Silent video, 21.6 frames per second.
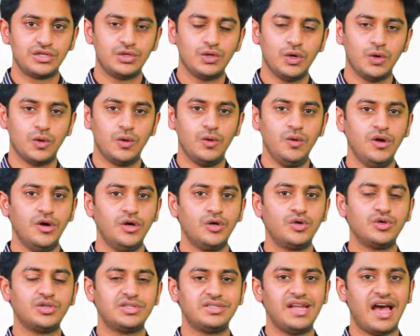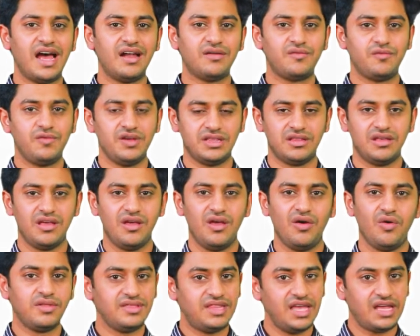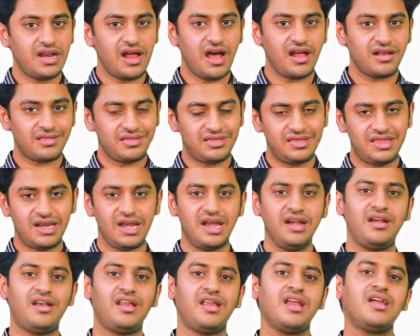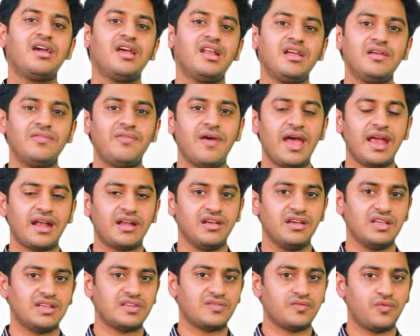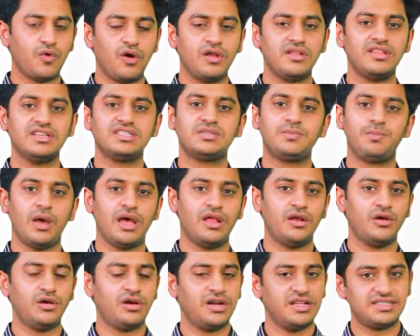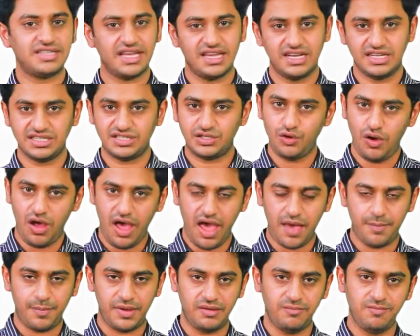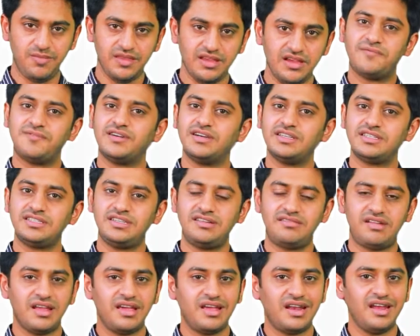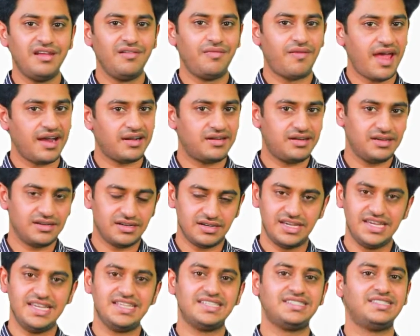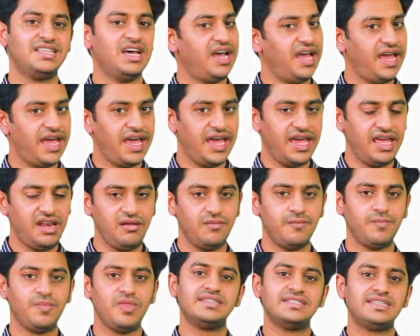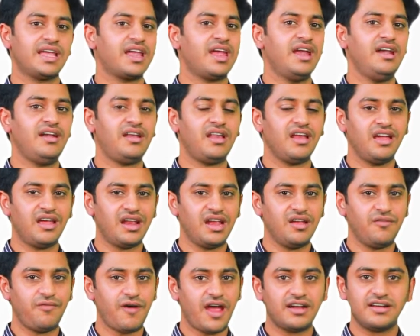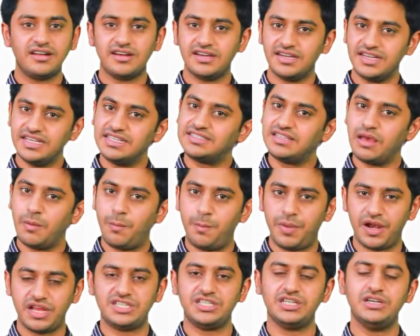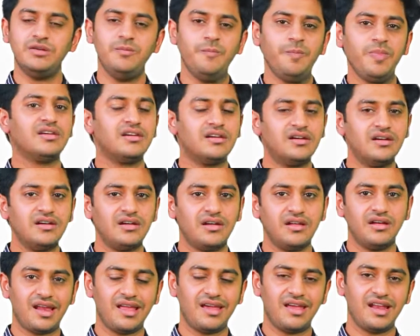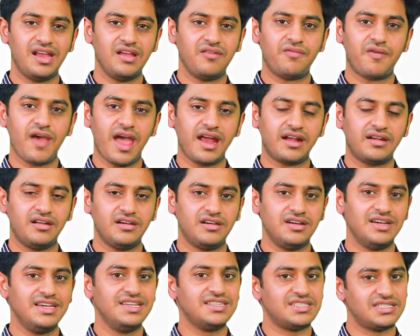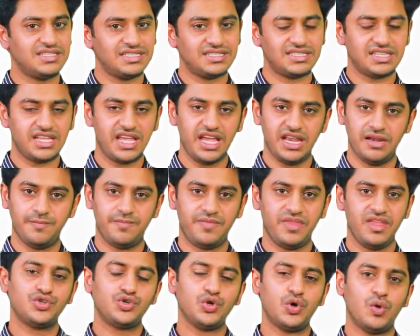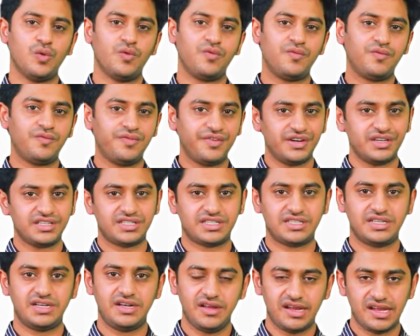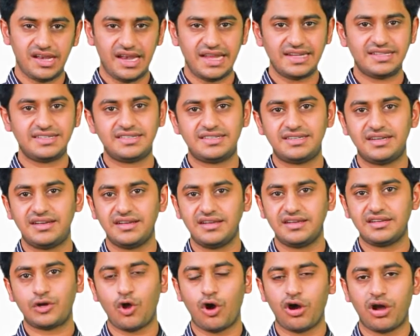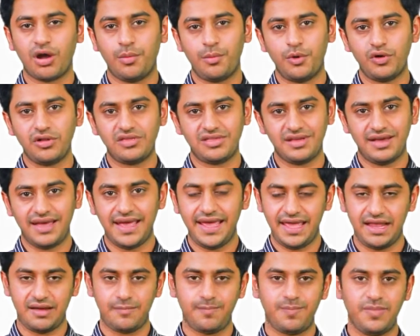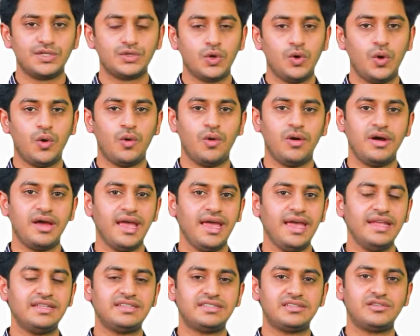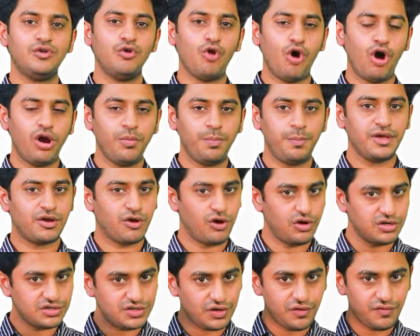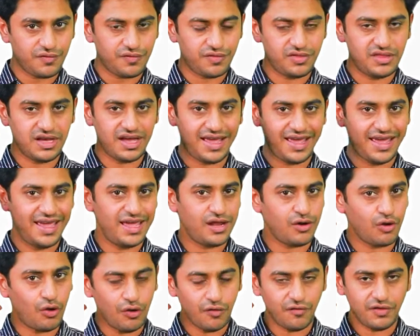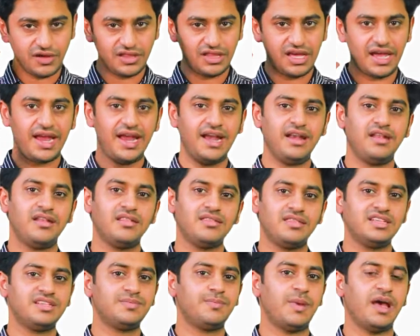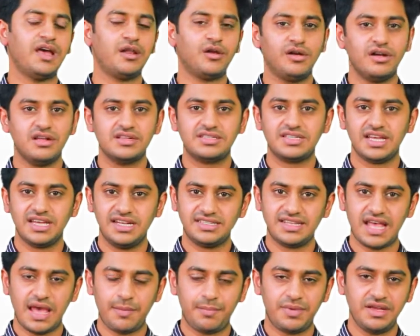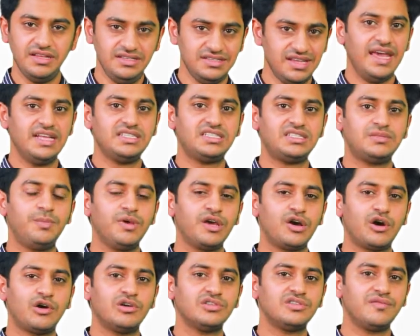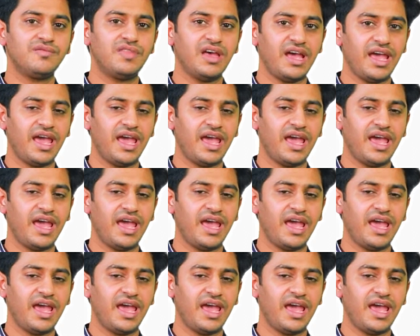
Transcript: So, to start with, there are three triggering factors for this pilonidal sinus to happen. First triggering factor is the hair. Second triggering factor is the pressure. Third triggering factor is the skin. So, first let's talk about the hair. So, it's not because of the hair over the head this pilonidal sinus happens. It's because of the